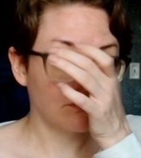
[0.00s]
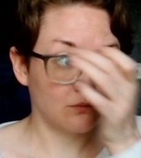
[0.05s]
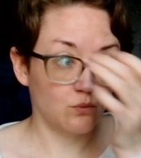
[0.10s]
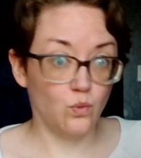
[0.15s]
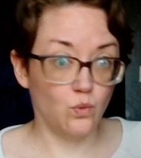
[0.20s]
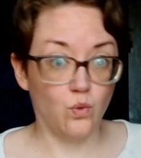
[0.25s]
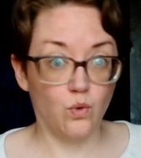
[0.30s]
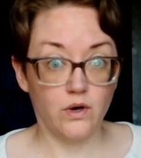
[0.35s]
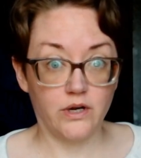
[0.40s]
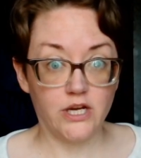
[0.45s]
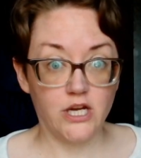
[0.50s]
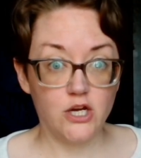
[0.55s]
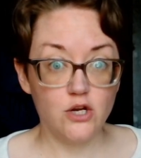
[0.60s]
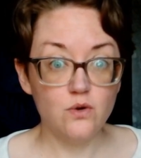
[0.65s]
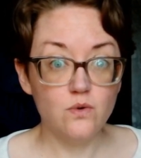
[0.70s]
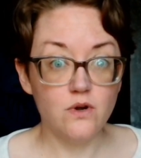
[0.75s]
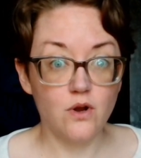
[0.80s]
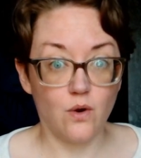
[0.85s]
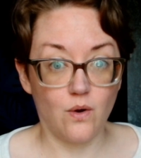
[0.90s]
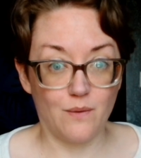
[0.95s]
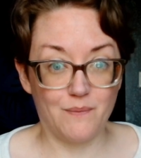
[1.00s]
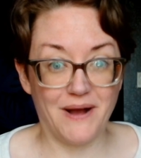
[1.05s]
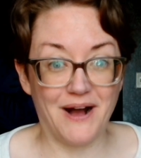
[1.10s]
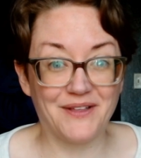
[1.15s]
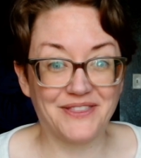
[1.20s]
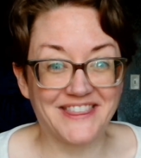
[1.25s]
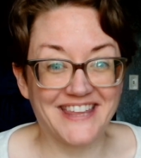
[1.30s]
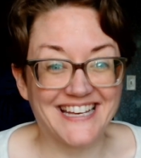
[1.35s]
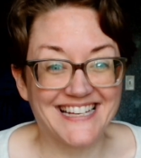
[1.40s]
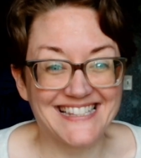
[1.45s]
what do you know
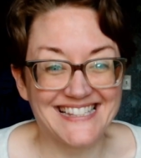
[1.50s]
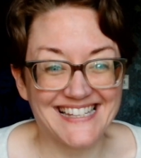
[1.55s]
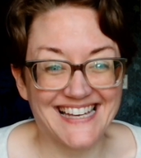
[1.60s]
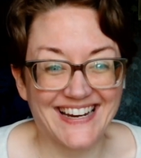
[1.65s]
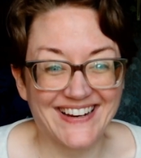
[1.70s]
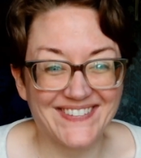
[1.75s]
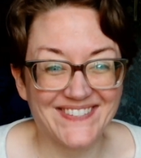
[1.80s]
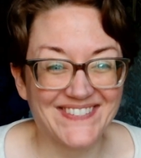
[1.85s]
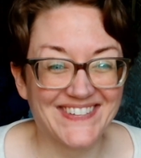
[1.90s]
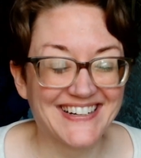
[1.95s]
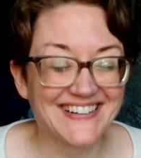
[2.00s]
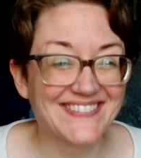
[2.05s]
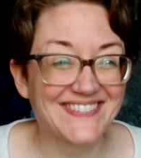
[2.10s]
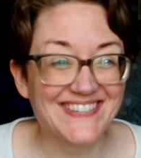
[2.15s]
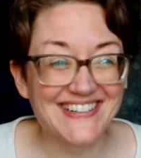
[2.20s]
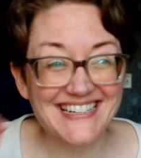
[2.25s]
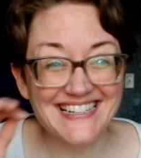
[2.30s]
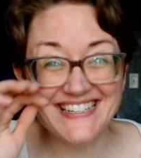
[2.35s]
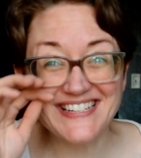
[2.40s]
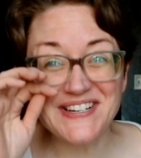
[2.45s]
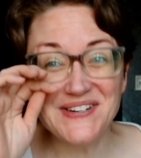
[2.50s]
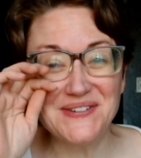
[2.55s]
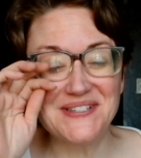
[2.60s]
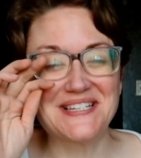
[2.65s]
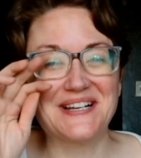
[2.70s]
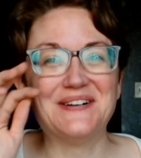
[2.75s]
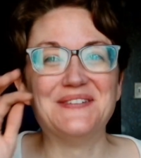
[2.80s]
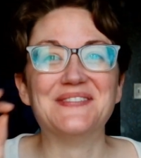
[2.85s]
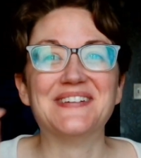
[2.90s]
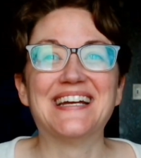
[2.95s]
about this? Like, what, what can you
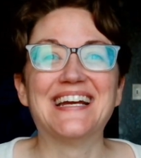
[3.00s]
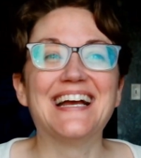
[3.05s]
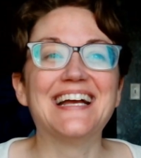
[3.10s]
tell me?